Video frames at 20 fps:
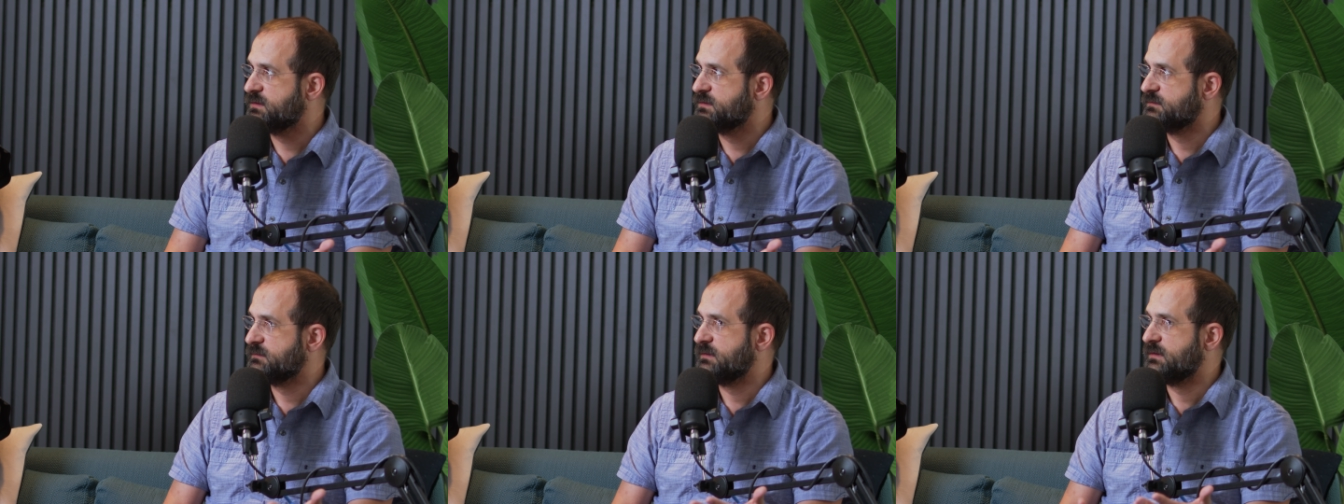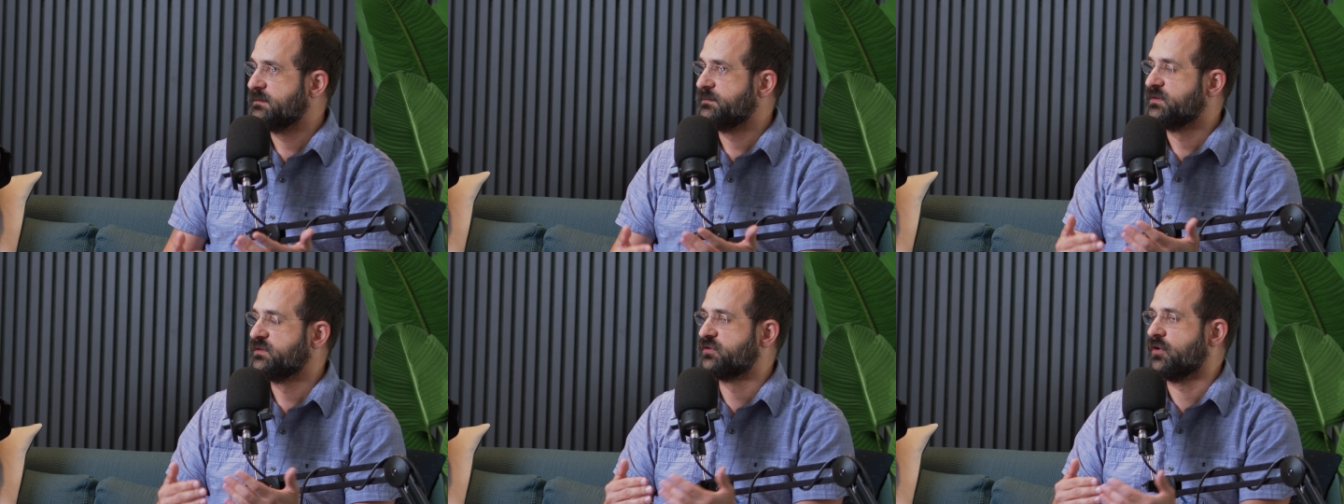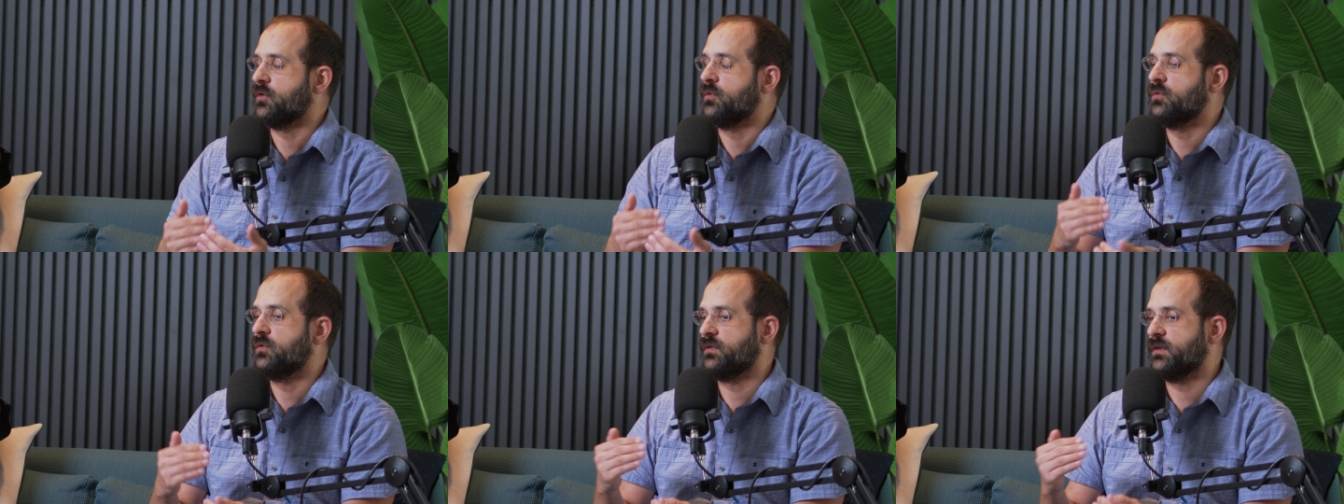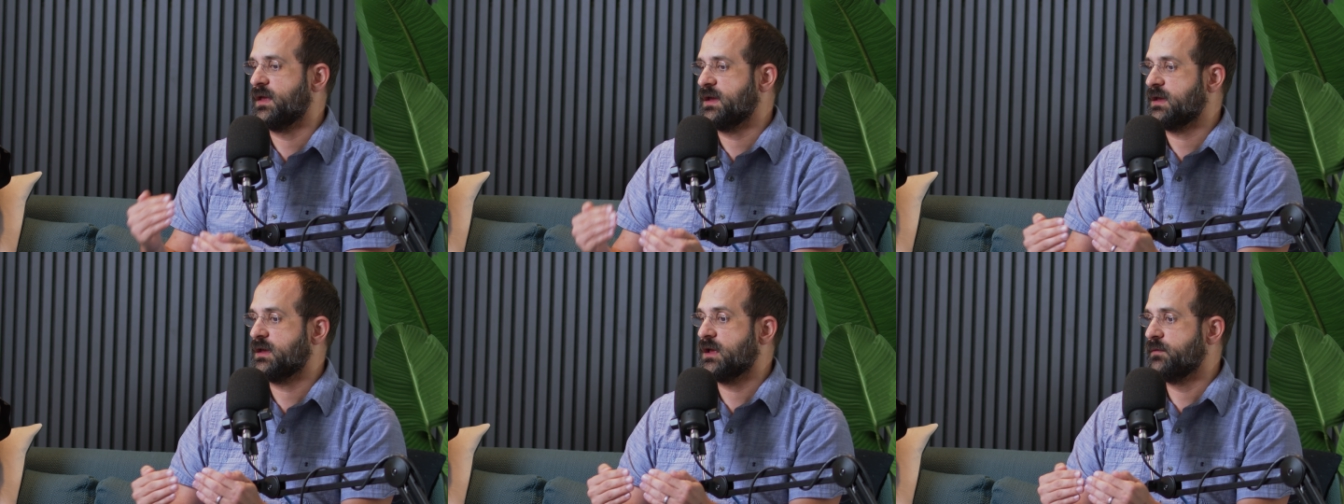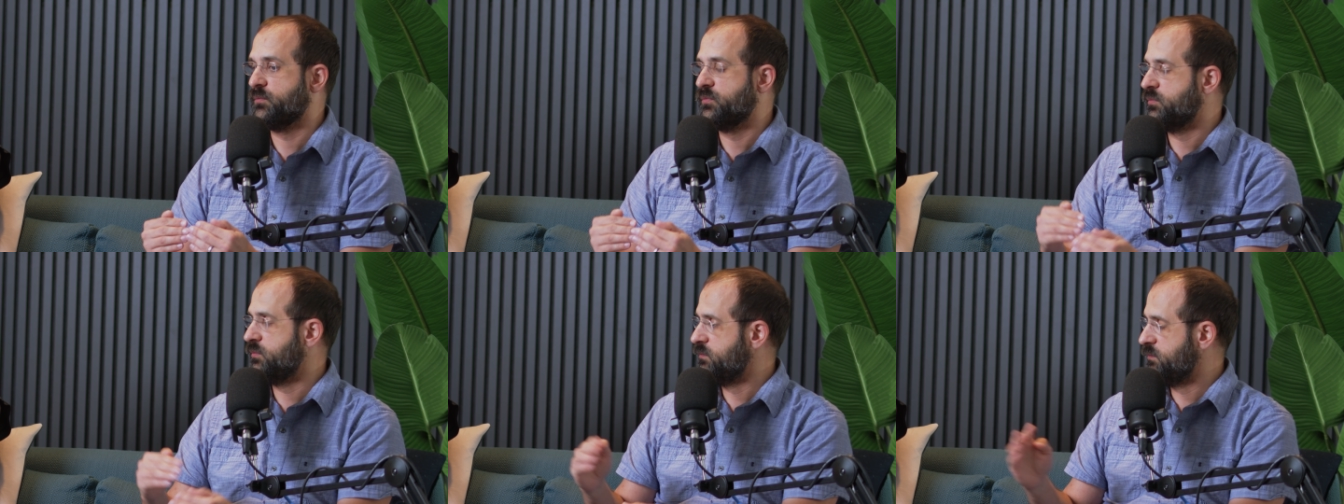Mm-hmm. So like
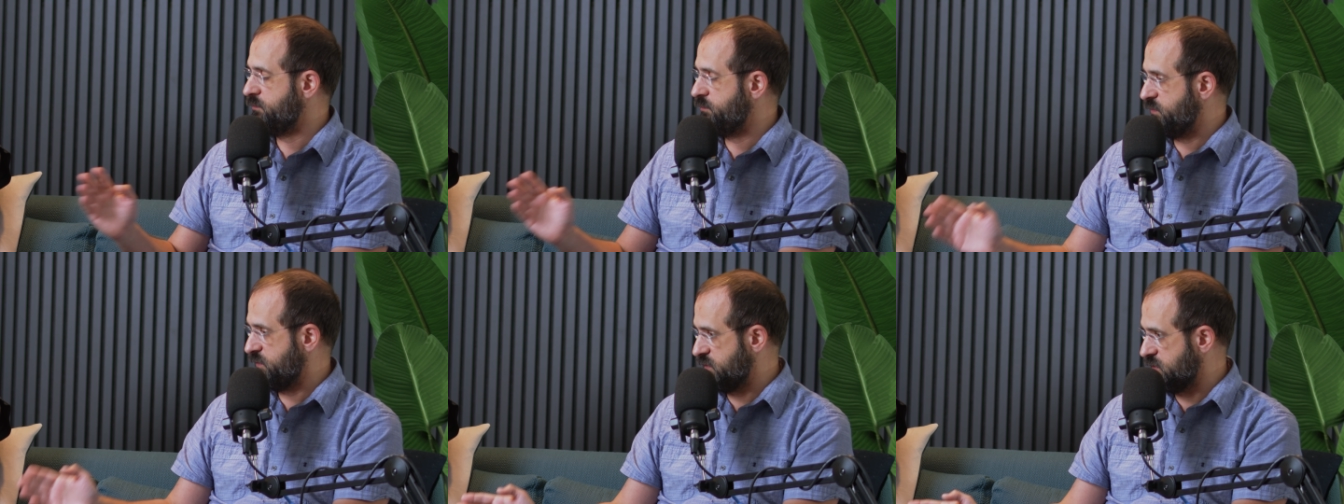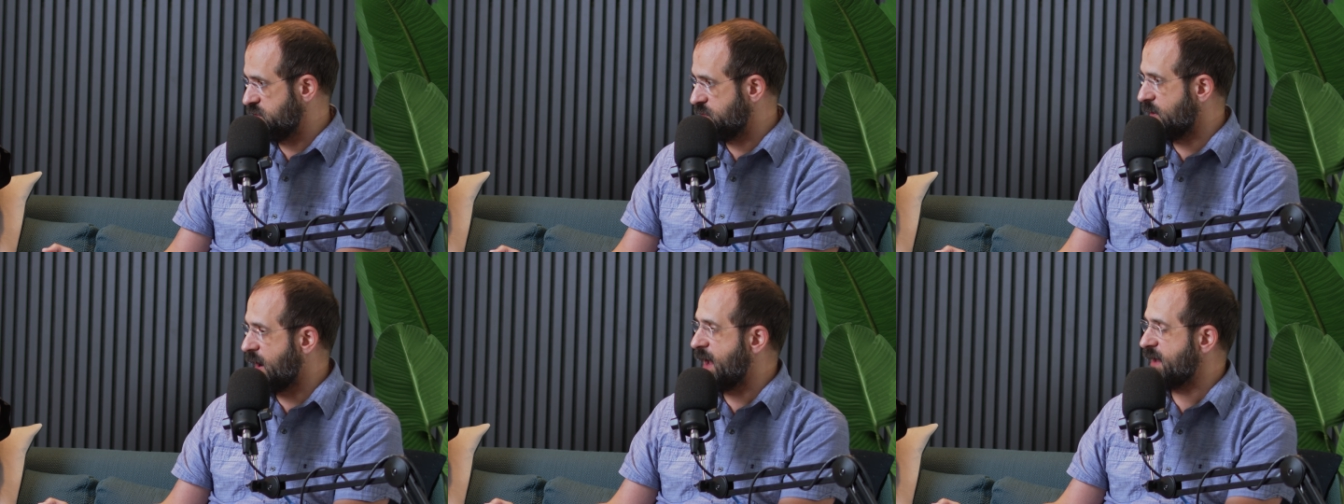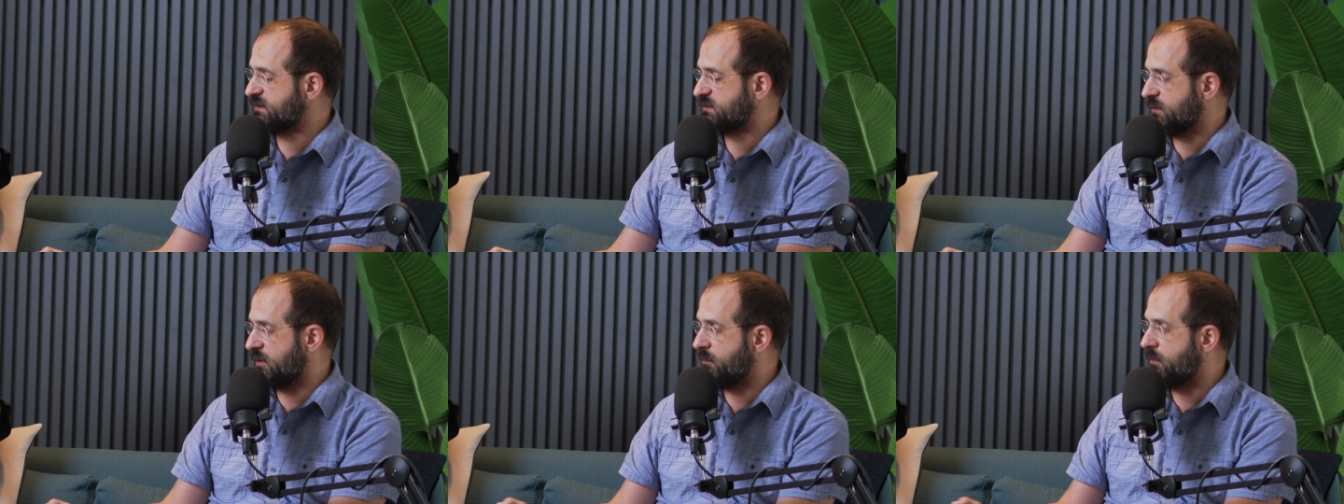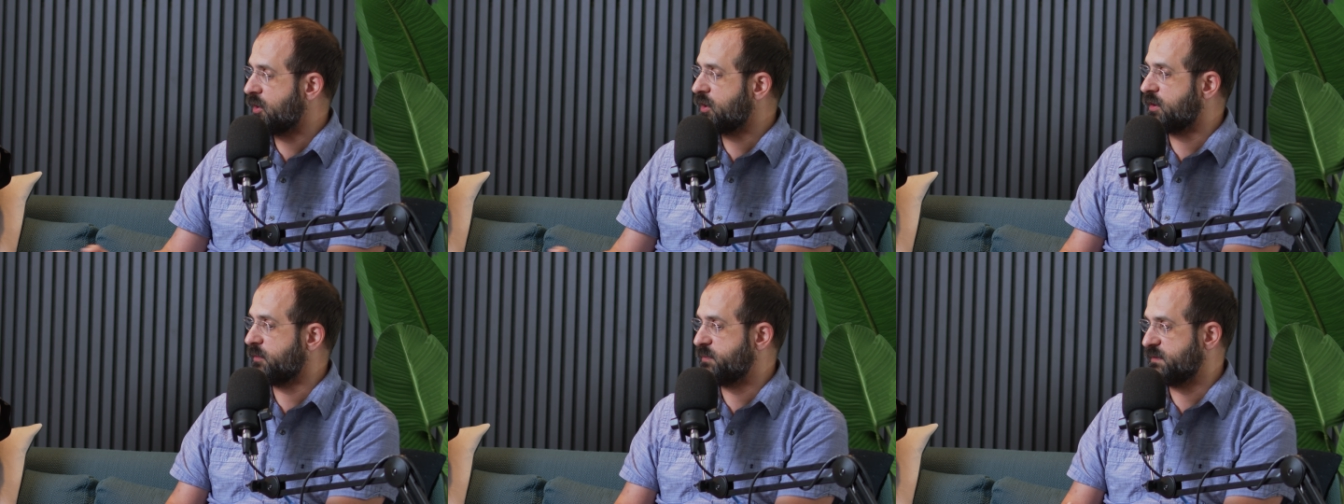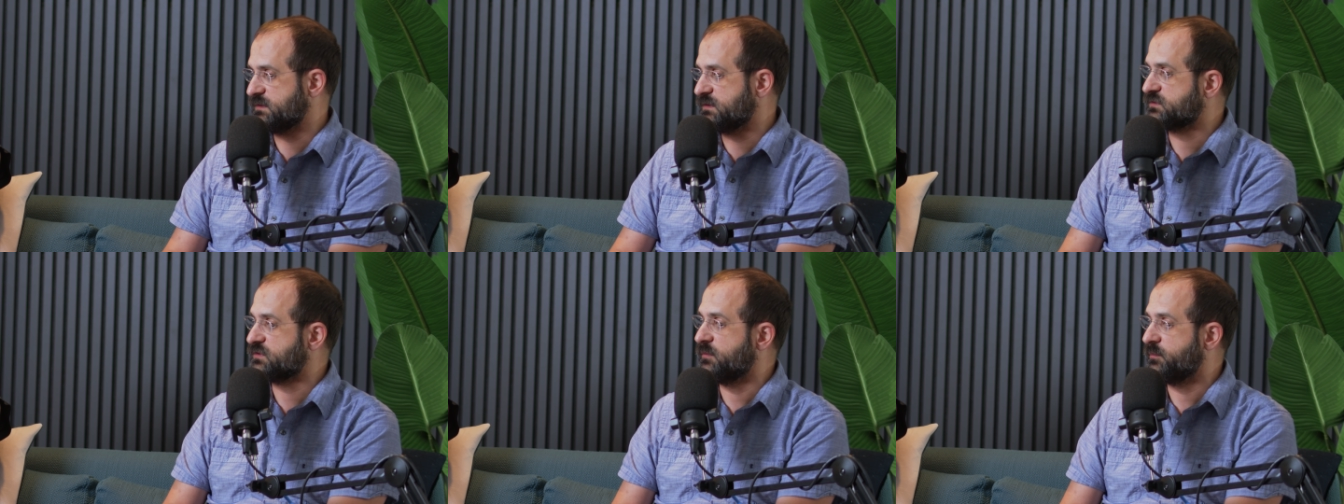you were asked about market
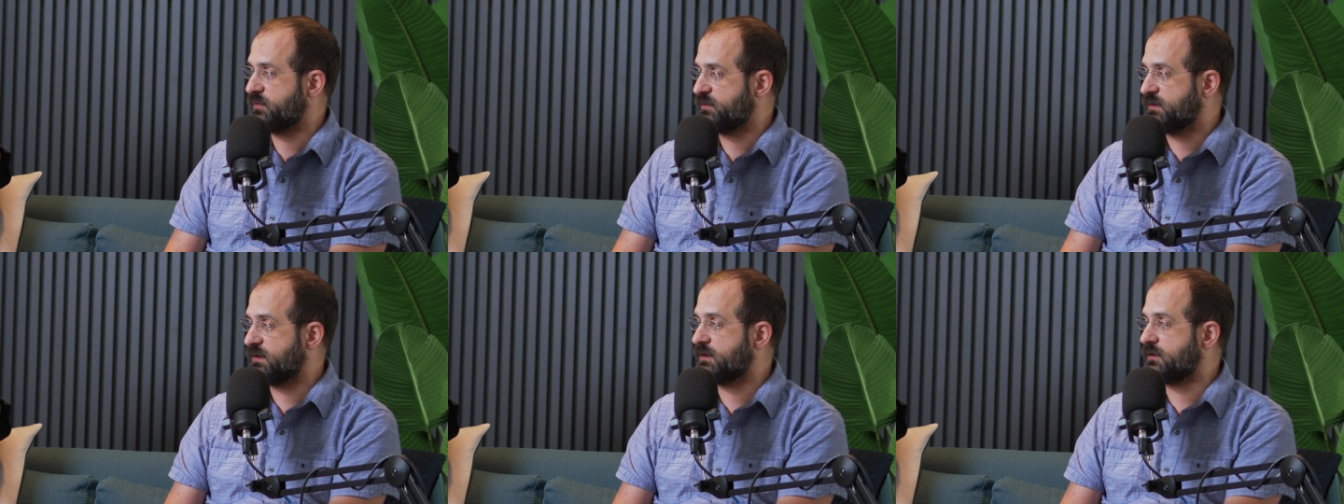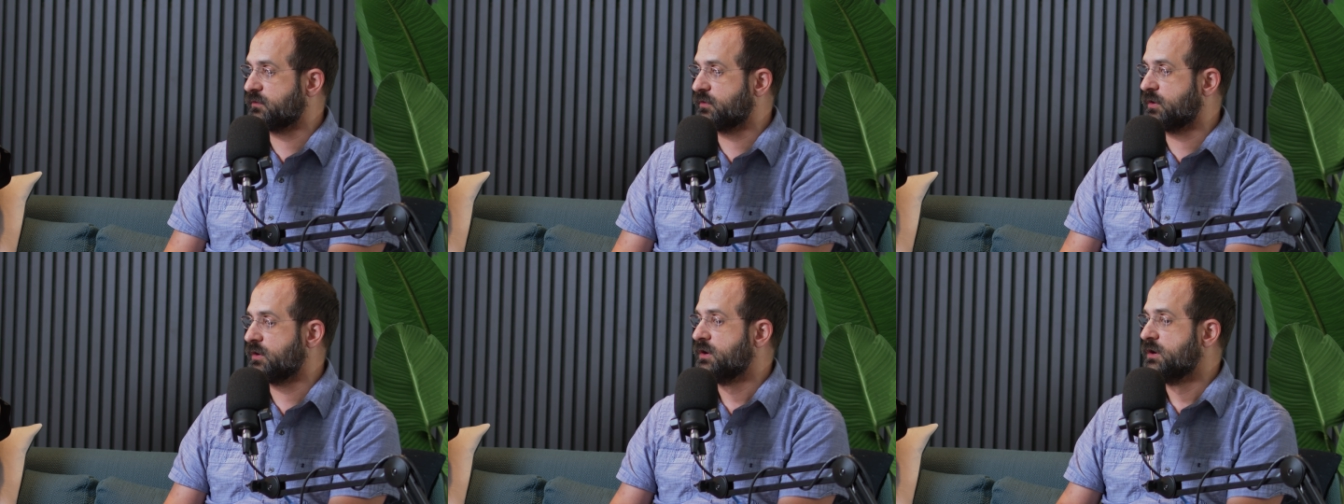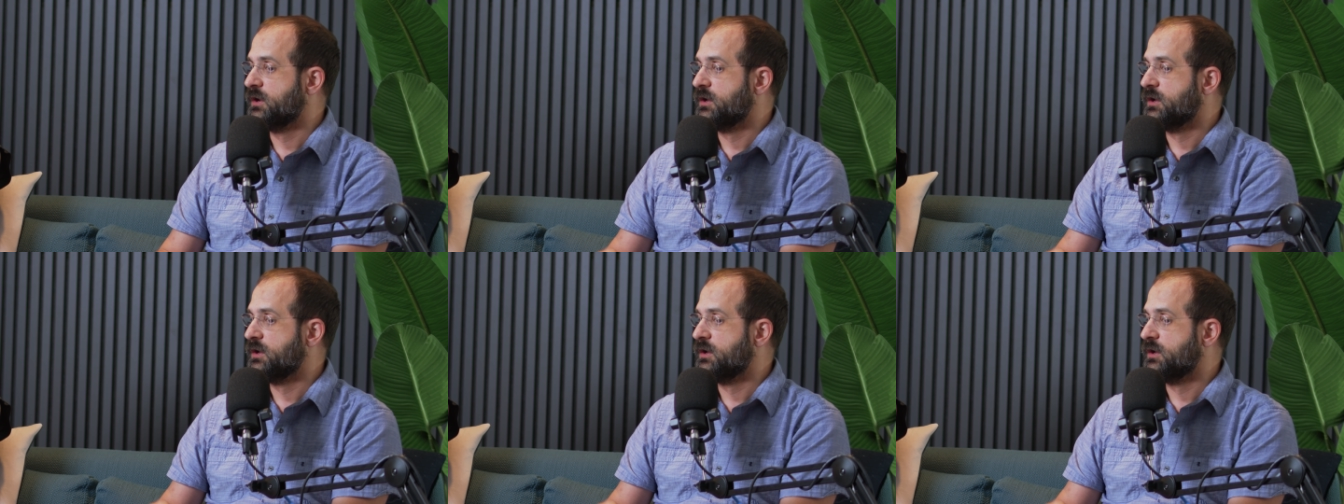position in particular.